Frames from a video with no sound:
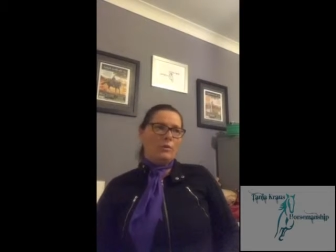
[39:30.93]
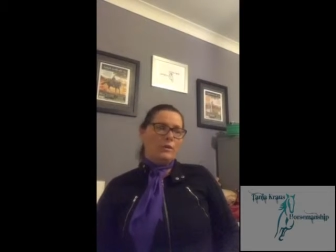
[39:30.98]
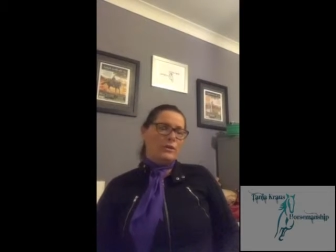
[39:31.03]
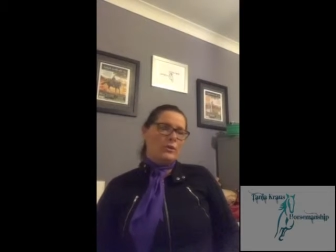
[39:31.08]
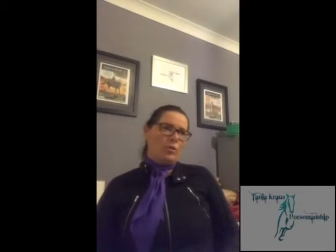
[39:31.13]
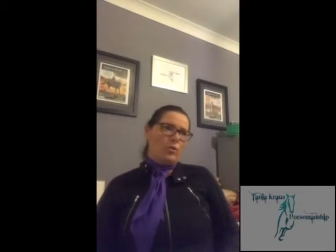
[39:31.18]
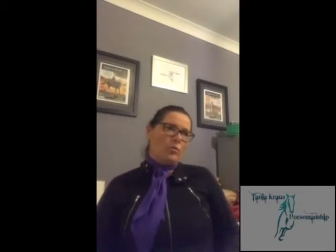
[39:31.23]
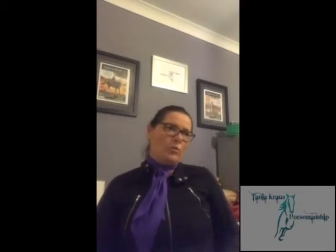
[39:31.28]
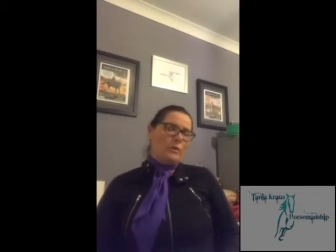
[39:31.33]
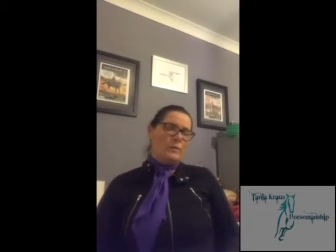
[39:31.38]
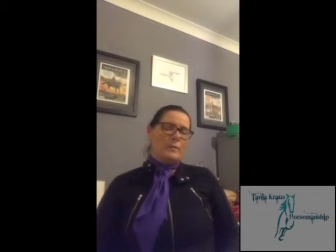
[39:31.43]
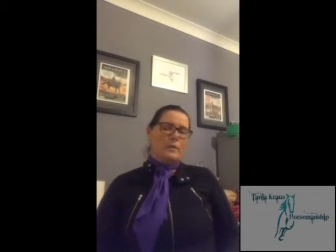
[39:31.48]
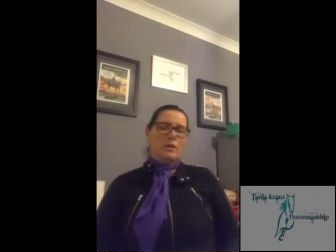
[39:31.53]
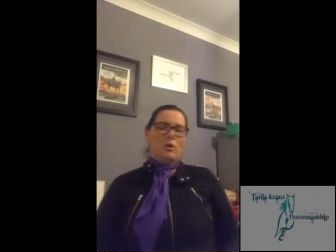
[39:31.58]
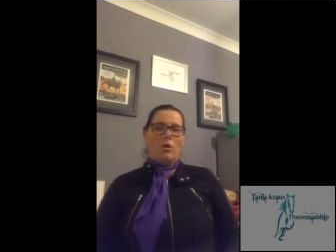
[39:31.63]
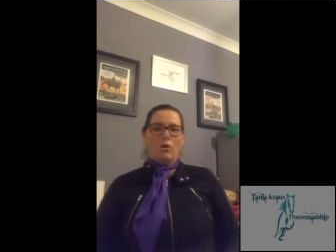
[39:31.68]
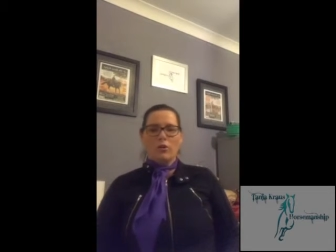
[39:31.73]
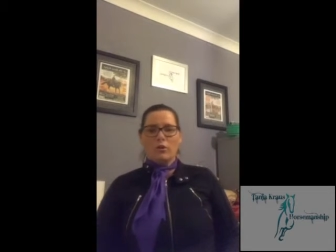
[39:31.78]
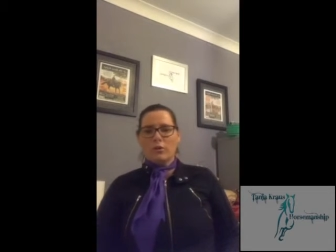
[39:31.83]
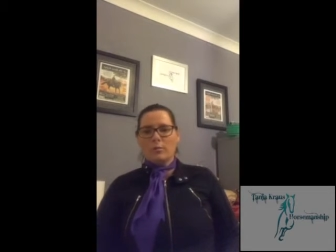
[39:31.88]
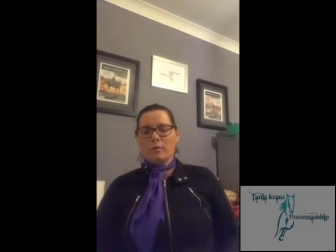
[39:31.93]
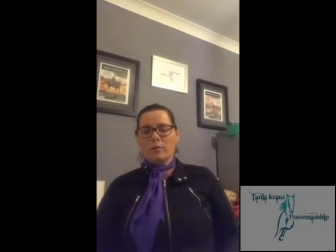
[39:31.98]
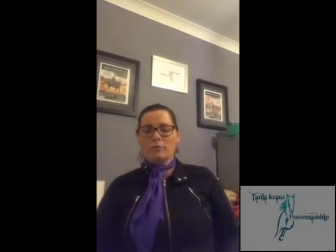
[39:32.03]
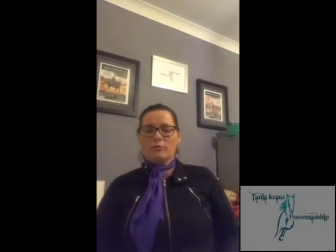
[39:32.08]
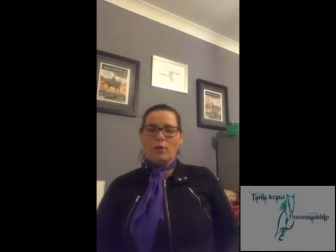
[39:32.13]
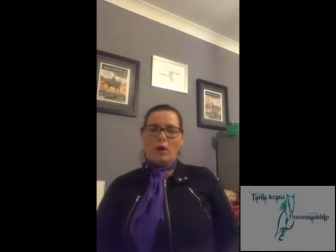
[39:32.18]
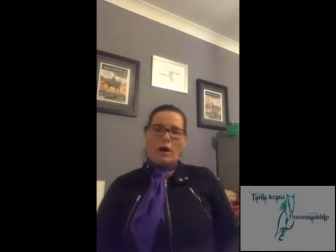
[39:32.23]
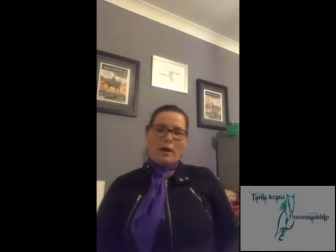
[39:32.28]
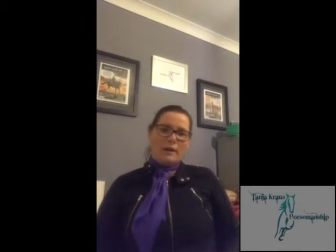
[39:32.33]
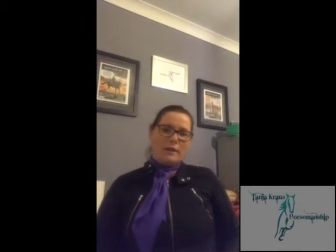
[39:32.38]
we thought we'd be on them
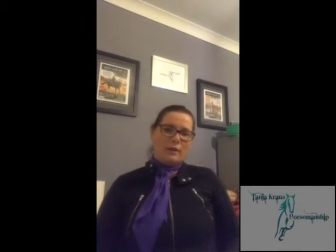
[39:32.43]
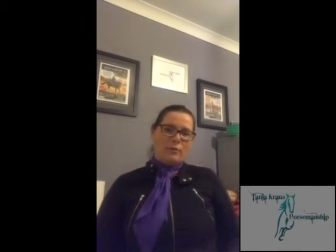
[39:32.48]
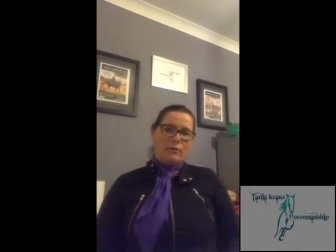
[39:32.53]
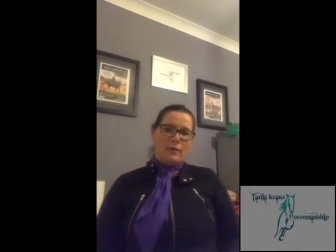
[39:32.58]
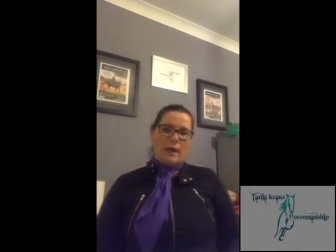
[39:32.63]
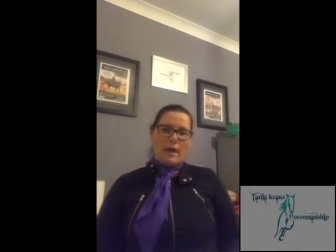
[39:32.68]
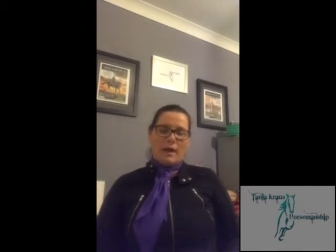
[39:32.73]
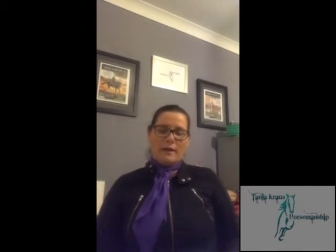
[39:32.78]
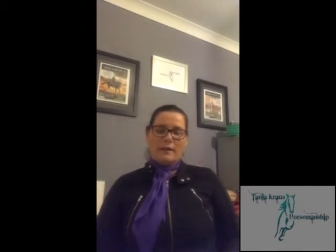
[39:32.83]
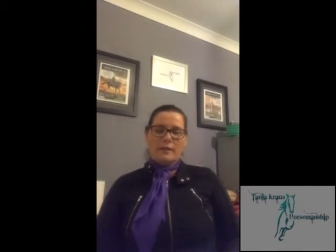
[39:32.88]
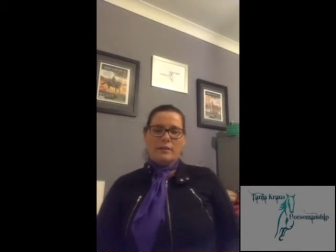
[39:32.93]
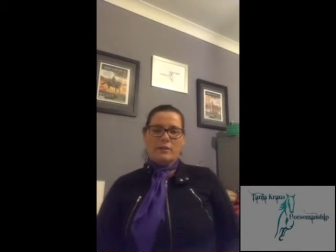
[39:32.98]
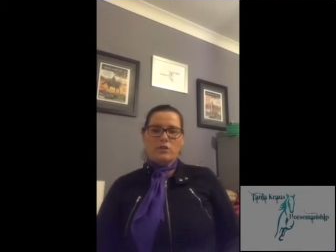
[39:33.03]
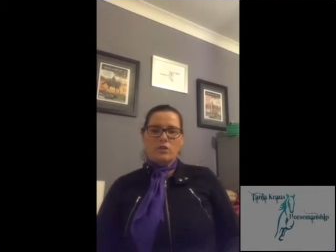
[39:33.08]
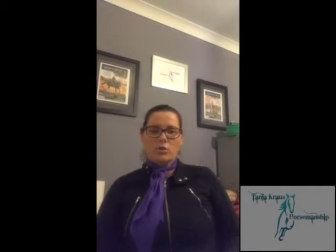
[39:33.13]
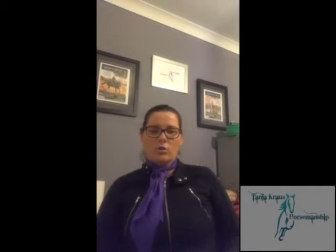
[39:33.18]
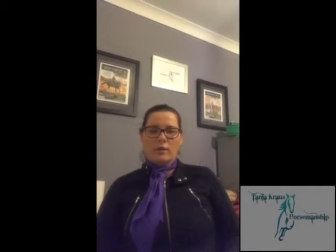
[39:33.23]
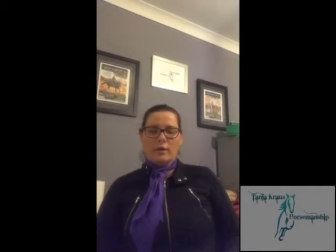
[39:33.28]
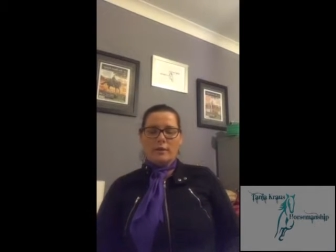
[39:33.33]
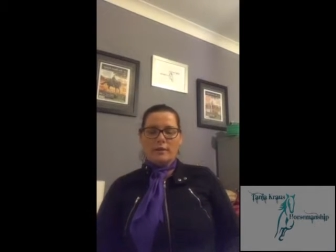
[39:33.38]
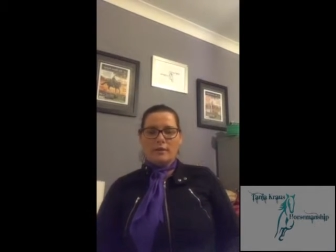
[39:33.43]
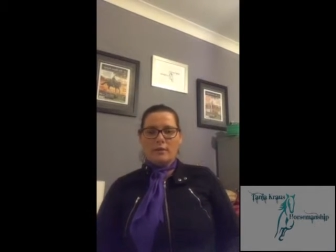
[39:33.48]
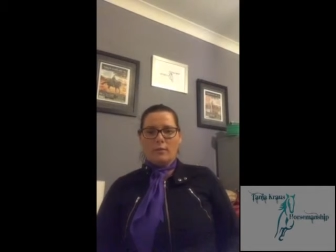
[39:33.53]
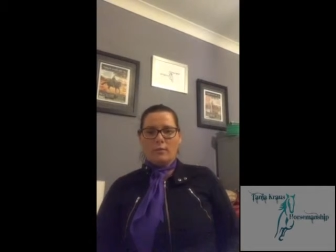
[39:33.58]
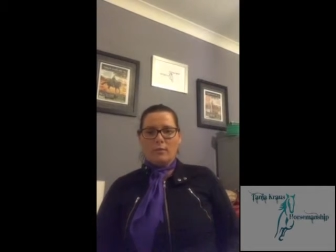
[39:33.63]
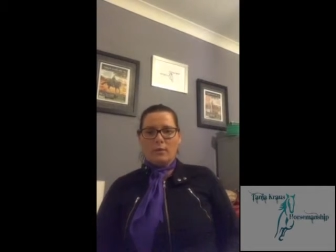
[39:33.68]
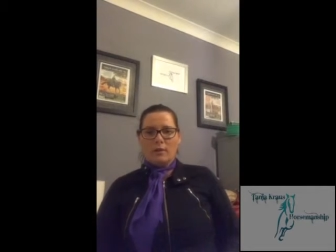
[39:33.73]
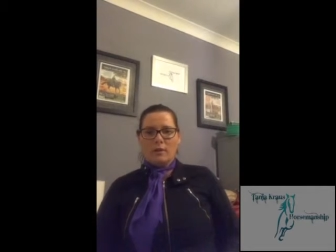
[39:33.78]
and riding around and enjoying them,